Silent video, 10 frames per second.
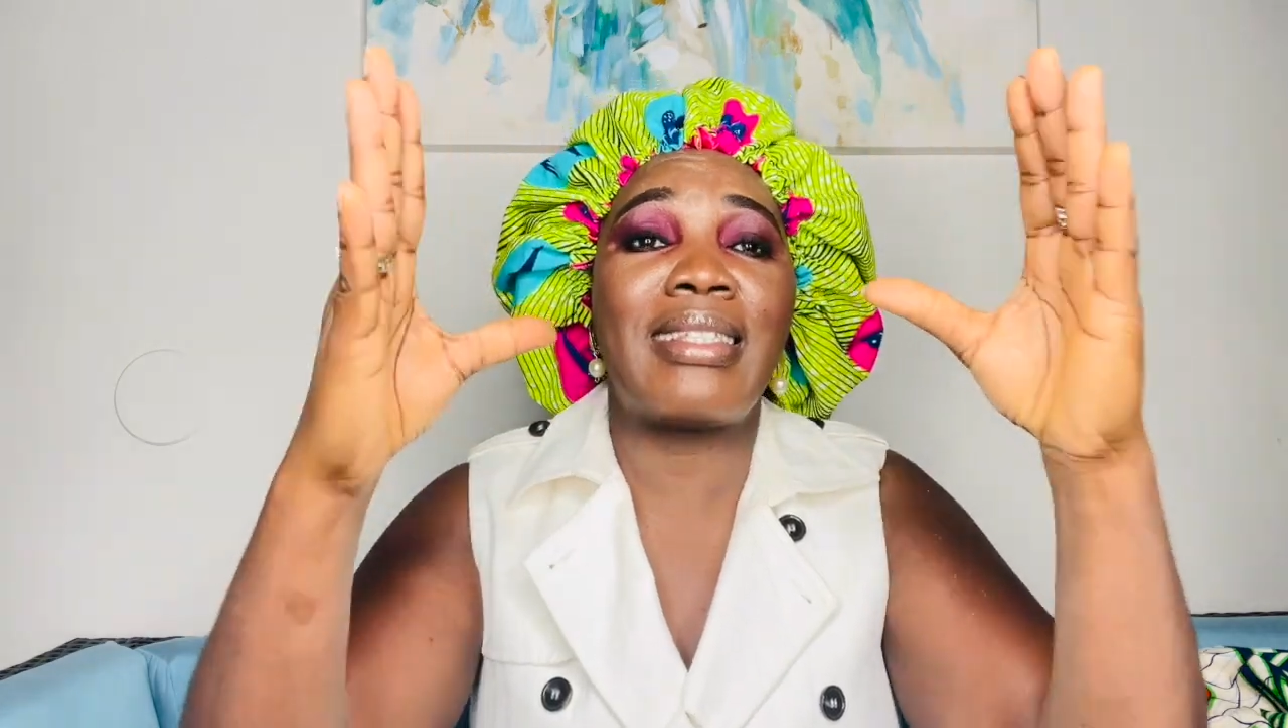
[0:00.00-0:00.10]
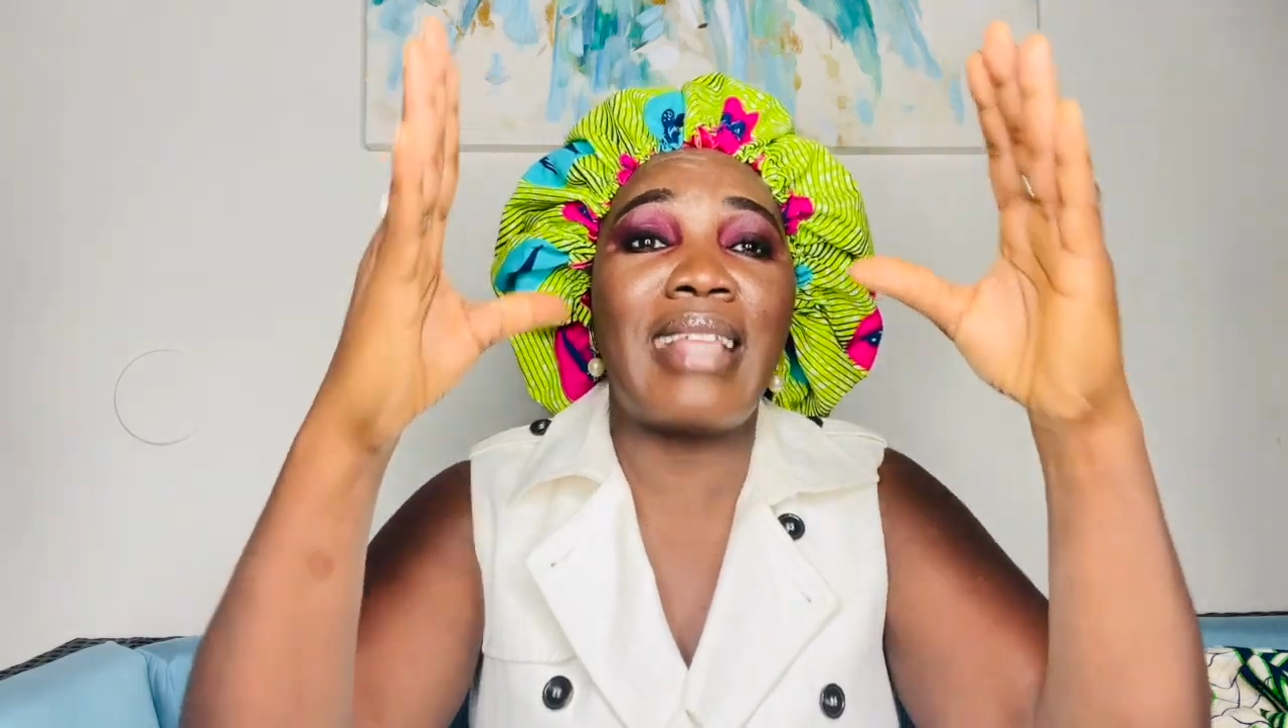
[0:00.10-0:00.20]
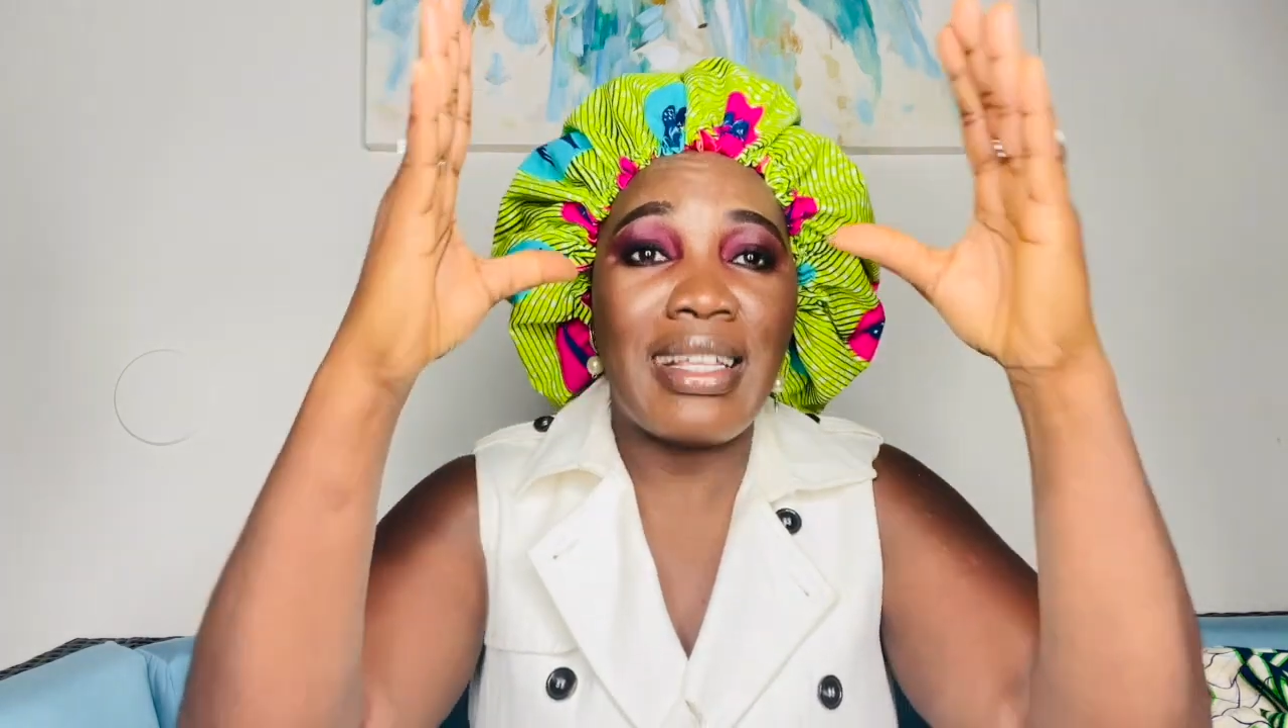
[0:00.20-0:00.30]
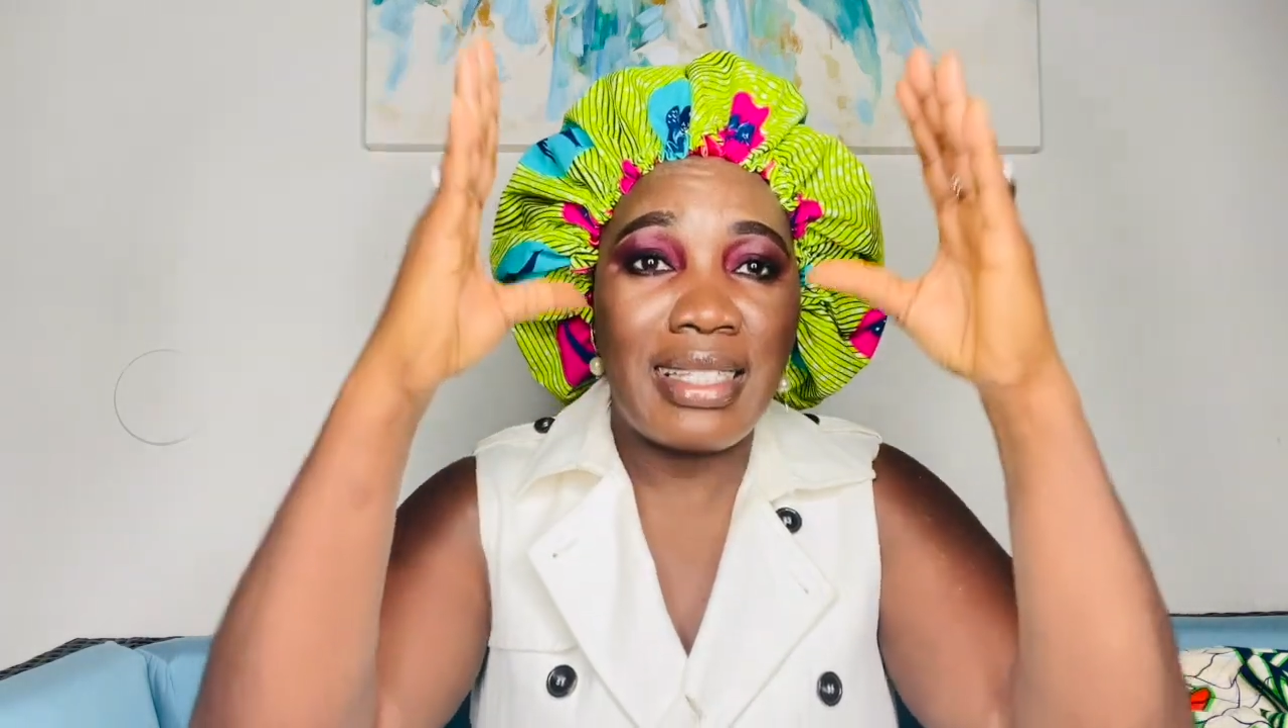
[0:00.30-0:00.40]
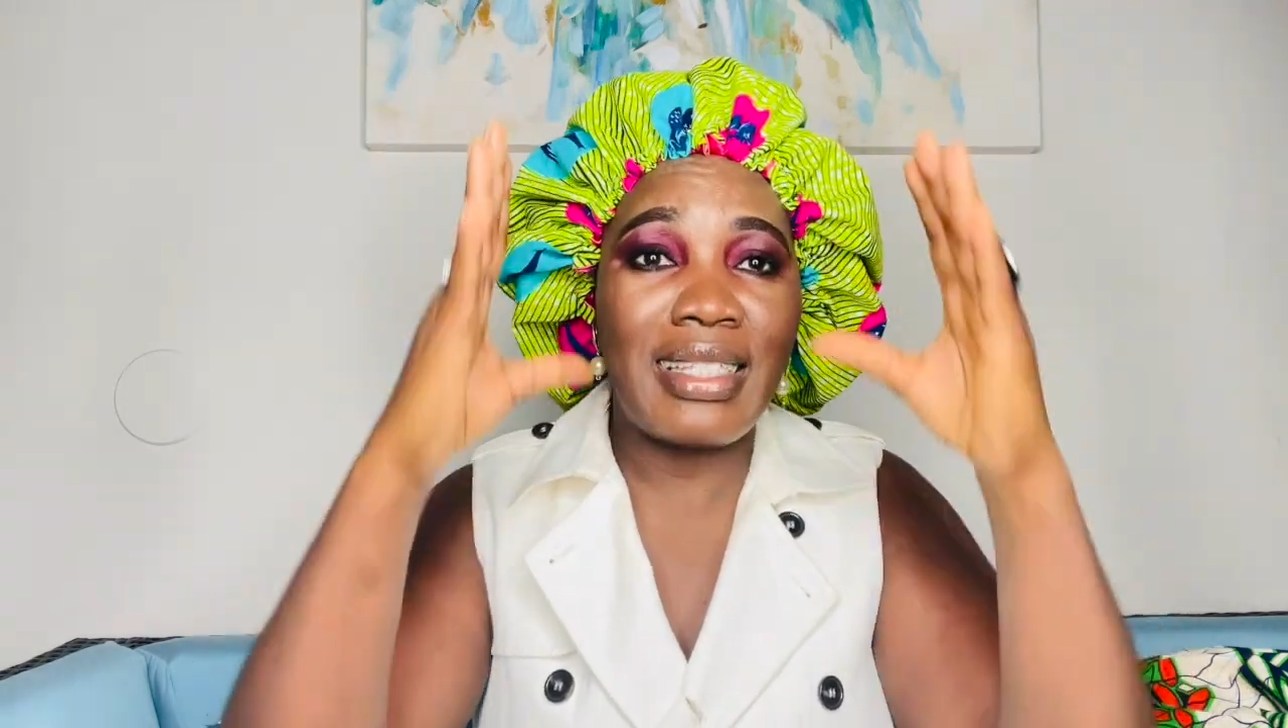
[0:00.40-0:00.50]

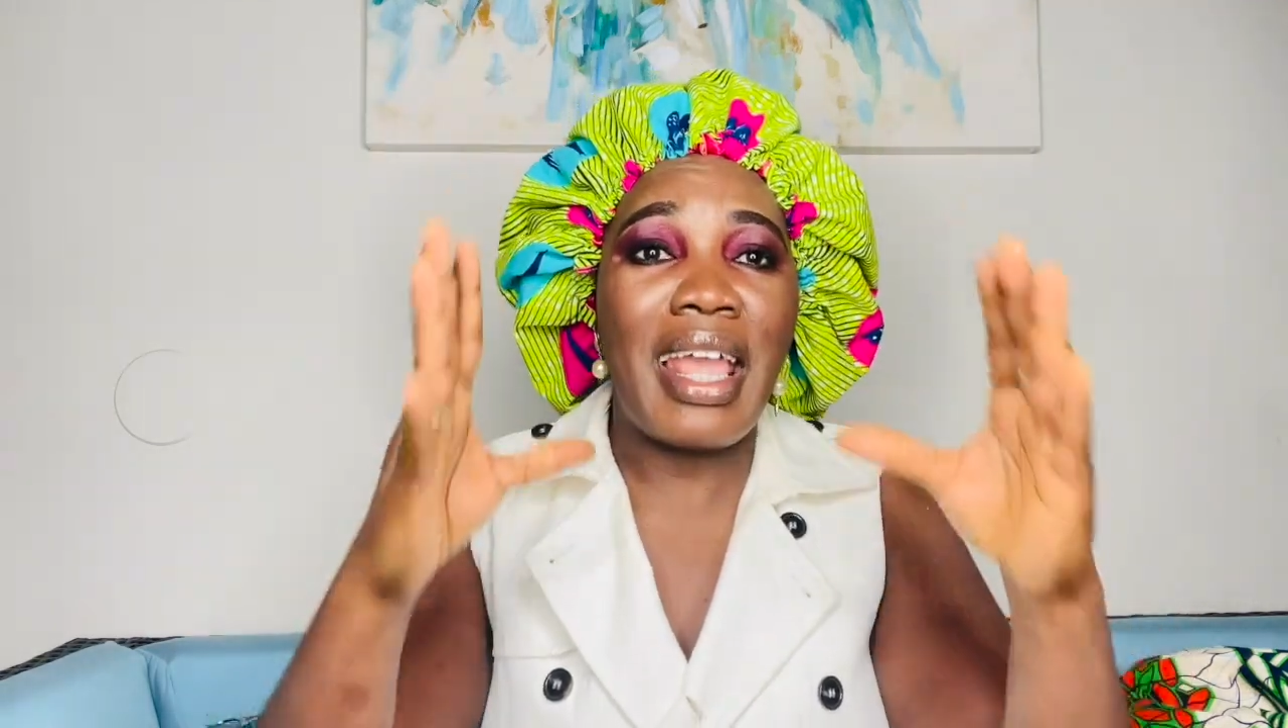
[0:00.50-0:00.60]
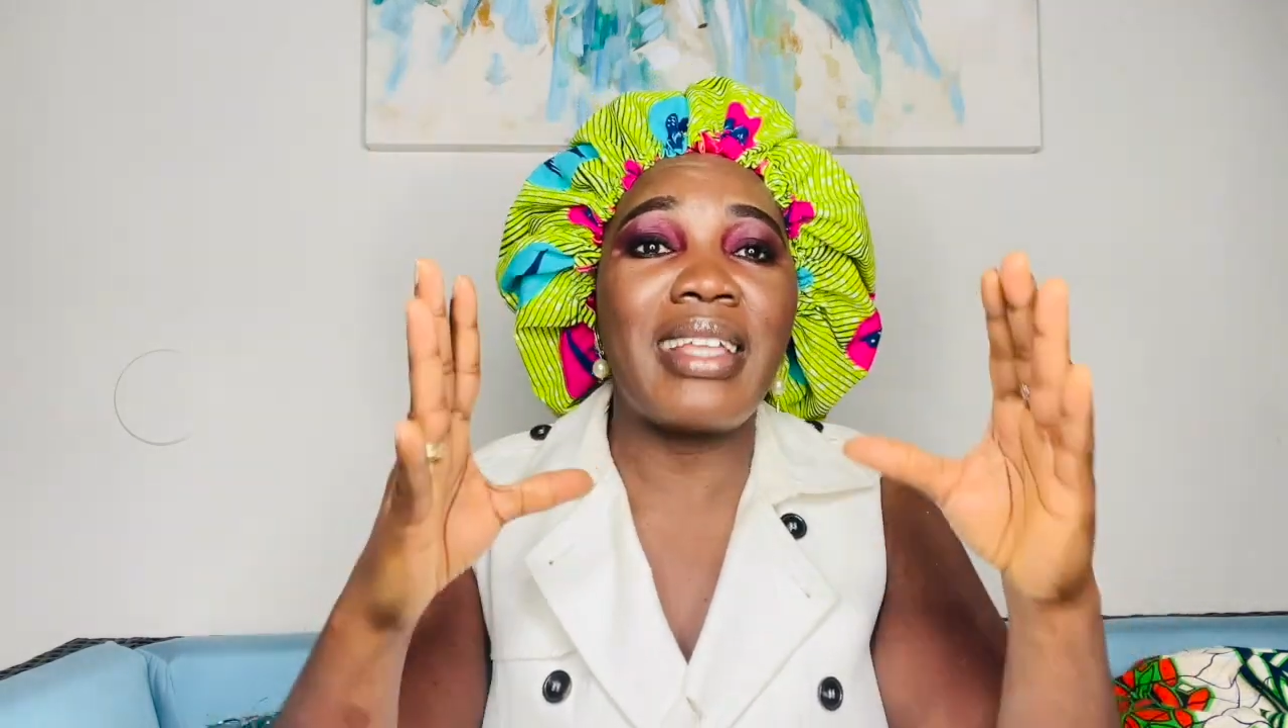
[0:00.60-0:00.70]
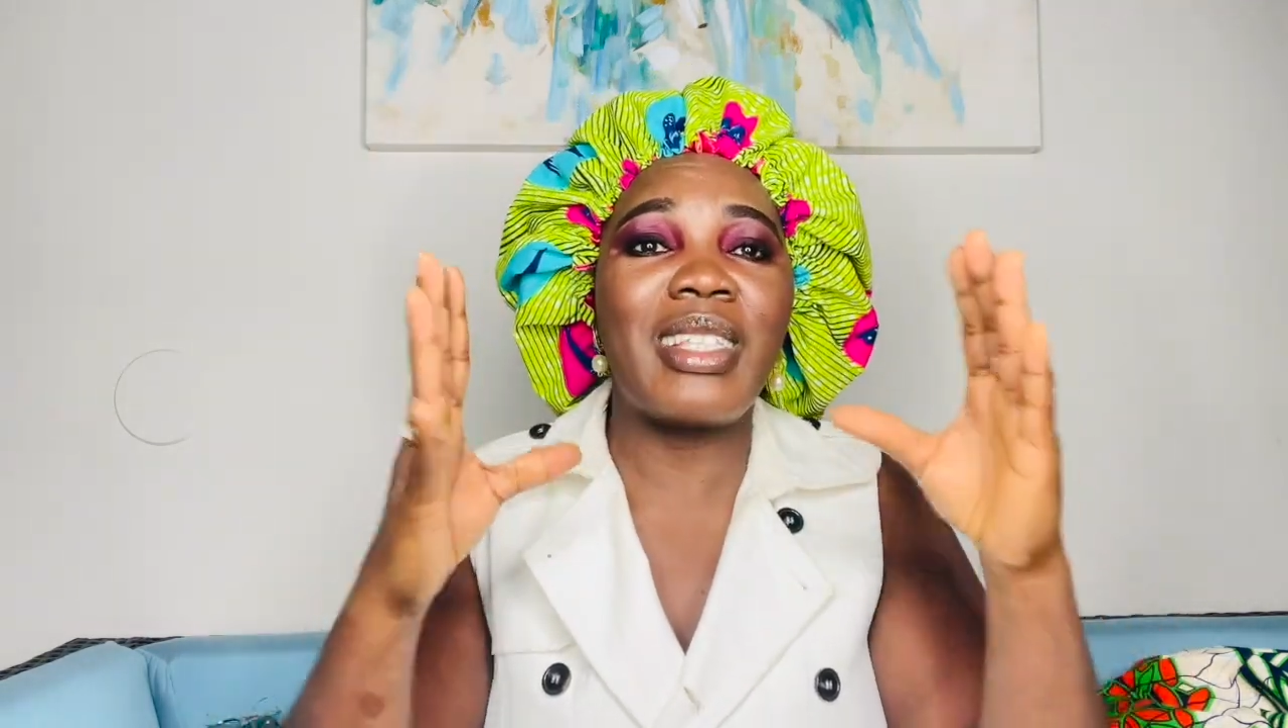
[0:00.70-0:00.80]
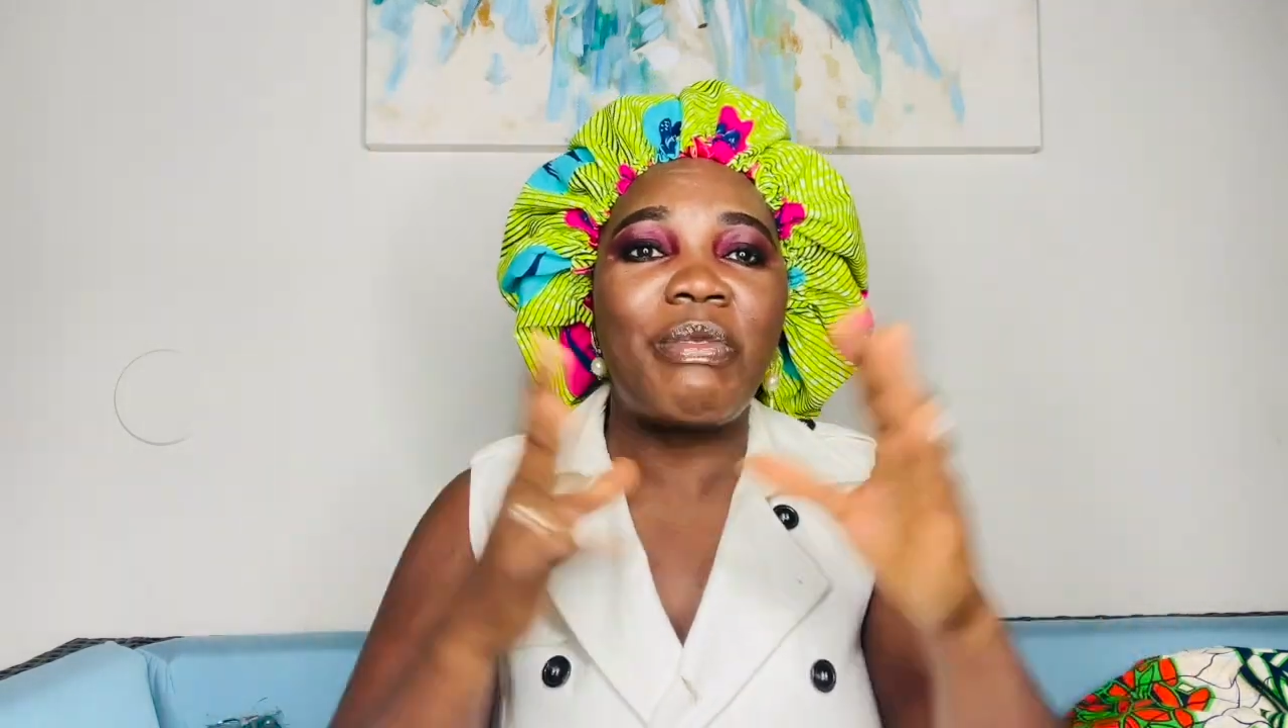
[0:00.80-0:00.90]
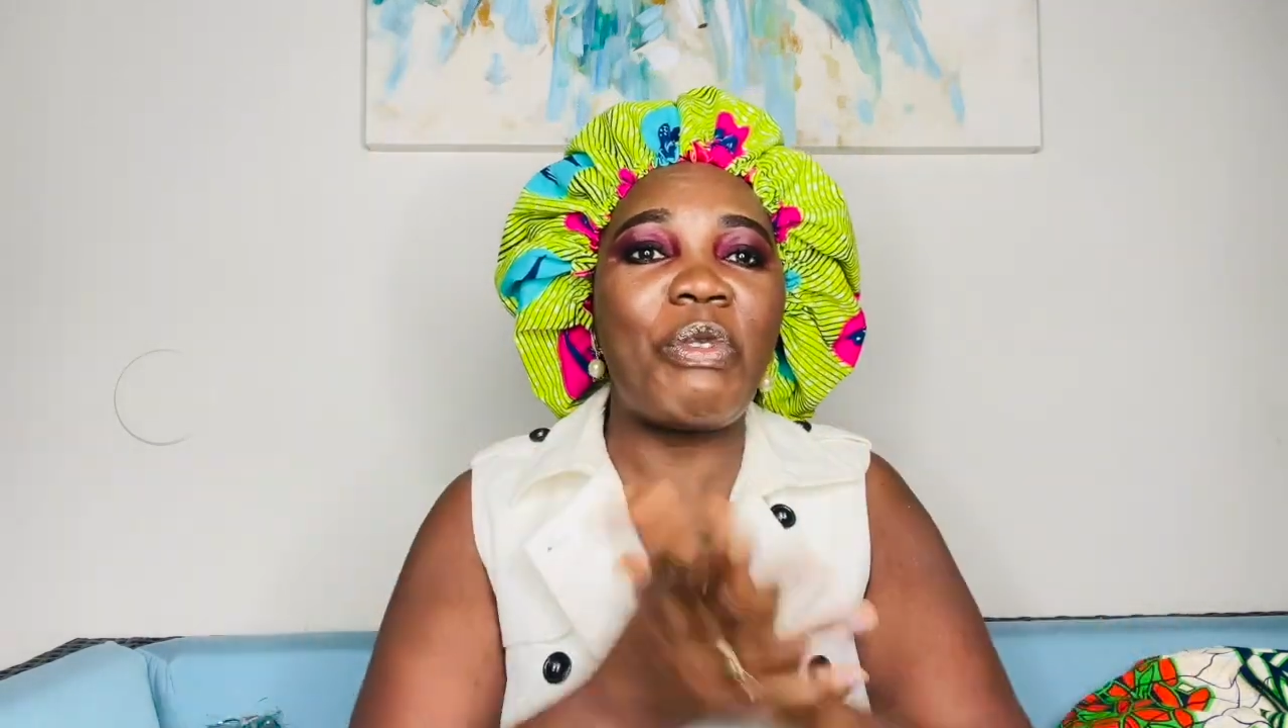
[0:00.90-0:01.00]
That stands